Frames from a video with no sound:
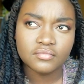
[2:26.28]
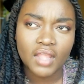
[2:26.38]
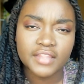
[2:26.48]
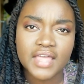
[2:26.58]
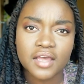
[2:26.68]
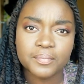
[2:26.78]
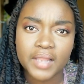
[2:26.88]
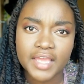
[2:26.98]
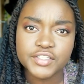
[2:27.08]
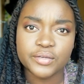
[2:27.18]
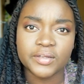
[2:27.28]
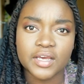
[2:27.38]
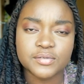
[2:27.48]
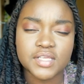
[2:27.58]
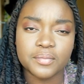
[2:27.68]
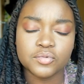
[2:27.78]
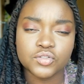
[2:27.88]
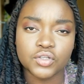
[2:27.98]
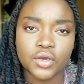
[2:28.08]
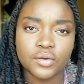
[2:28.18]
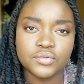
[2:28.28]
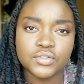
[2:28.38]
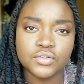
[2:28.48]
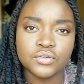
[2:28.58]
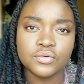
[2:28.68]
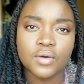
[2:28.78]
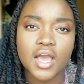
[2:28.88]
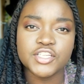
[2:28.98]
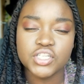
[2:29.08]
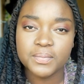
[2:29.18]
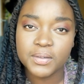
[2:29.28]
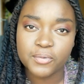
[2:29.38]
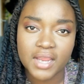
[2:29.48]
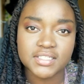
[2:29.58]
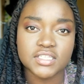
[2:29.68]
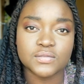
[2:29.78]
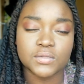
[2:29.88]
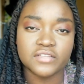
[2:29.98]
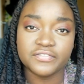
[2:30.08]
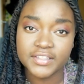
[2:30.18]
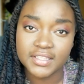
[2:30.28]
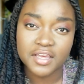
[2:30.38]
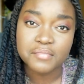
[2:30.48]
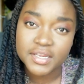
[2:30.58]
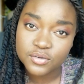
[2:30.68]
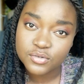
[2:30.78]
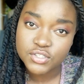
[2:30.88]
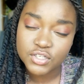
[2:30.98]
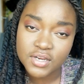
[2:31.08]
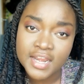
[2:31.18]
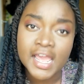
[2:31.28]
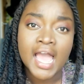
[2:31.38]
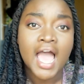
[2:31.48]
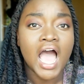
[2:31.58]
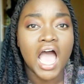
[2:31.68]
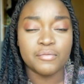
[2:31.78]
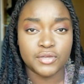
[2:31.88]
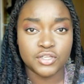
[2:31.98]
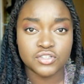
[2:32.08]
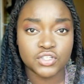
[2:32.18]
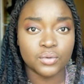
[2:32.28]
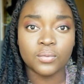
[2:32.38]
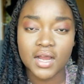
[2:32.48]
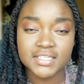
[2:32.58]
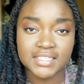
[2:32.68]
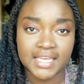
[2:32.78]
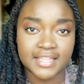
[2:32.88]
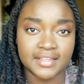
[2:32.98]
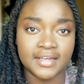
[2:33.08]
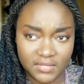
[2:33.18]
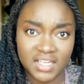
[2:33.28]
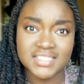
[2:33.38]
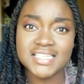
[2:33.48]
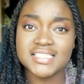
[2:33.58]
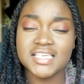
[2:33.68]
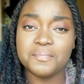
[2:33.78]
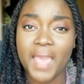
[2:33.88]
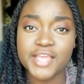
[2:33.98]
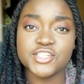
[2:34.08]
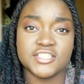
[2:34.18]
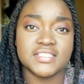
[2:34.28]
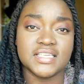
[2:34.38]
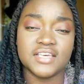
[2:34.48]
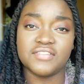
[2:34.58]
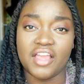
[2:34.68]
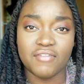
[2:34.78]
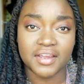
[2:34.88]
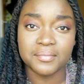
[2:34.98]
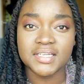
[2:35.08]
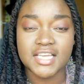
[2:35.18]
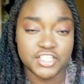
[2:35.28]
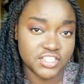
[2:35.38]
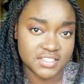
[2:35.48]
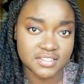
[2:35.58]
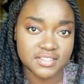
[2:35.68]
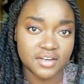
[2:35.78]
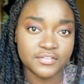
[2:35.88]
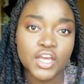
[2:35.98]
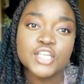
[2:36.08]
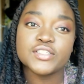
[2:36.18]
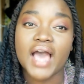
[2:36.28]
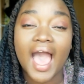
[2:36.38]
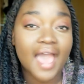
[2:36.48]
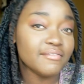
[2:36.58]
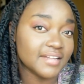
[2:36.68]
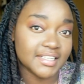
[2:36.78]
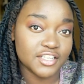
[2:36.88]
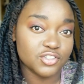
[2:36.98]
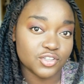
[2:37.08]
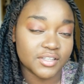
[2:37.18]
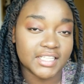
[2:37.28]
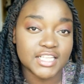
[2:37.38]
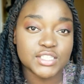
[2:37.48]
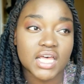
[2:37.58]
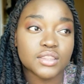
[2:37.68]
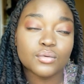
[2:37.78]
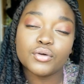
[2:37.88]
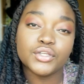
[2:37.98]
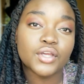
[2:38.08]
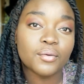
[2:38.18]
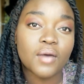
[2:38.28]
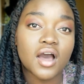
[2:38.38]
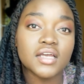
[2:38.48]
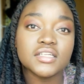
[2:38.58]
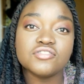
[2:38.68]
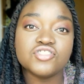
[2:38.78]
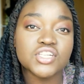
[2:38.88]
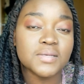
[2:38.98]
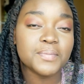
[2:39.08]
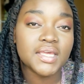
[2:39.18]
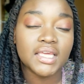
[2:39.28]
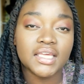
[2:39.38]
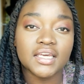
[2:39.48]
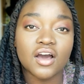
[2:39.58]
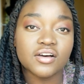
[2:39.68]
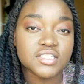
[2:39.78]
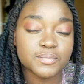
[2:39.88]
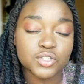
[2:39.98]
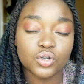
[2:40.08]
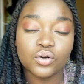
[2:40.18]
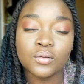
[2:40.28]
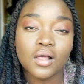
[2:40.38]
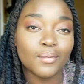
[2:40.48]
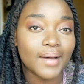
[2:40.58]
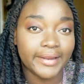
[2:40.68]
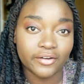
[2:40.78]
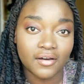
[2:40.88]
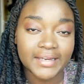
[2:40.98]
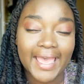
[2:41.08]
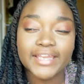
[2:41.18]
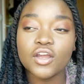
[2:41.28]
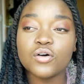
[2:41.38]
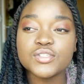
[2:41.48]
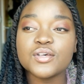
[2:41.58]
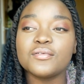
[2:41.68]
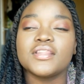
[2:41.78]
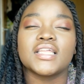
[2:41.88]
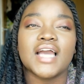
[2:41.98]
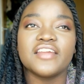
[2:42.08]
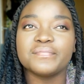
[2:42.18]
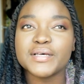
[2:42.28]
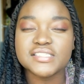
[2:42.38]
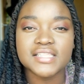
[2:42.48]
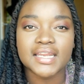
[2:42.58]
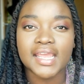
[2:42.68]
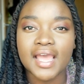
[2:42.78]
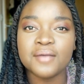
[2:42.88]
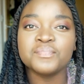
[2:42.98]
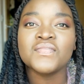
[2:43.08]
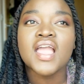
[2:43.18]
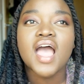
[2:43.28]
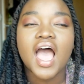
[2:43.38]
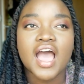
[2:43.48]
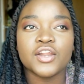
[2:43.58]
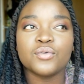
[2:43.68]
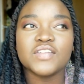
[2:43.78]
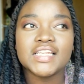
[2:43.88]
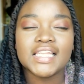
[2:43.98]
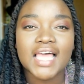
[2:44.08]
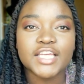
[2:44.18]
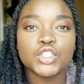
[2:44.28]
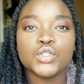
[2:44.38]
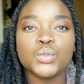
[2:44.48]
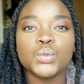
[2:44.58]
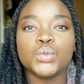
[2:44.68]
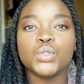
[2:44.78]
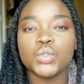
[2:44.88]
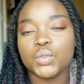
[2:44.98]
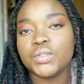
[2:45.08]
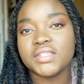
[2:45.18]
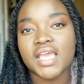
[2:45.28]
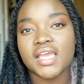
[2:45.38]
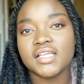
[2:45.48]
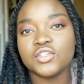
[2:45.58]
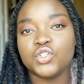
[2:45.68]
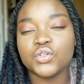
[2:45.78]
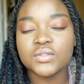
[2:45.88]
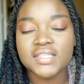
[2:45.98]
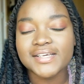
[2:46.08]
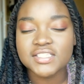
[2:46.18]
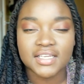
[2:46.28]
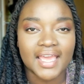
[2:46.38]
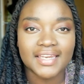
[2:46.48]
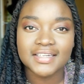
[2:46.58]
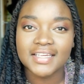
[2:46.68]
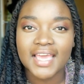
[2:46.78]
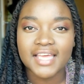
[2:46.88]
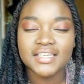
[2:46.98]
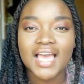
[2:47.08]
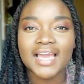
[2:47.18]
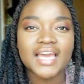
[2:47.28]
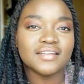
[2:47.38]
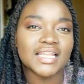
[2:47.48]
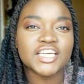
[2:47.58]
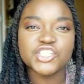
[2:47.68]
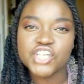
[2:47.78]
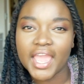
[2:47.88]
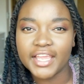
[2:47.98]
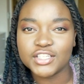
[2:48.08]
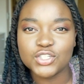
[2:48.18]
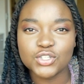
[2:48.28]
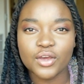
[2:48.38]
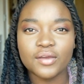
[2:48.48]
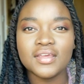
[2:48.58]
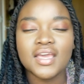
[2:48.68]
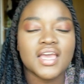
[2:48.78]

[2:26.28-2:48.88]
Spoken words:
that I applied to, and I was able to go to a GP practice with a 5th year medical student, and we used to work together to see patients and give like recommendations and stuff. So I really enjoyed that. So I thought, you know what, GP, hospital, why not? And also the kind of person that I am, I don't really like to do things again and again. I kind of like a change, you know?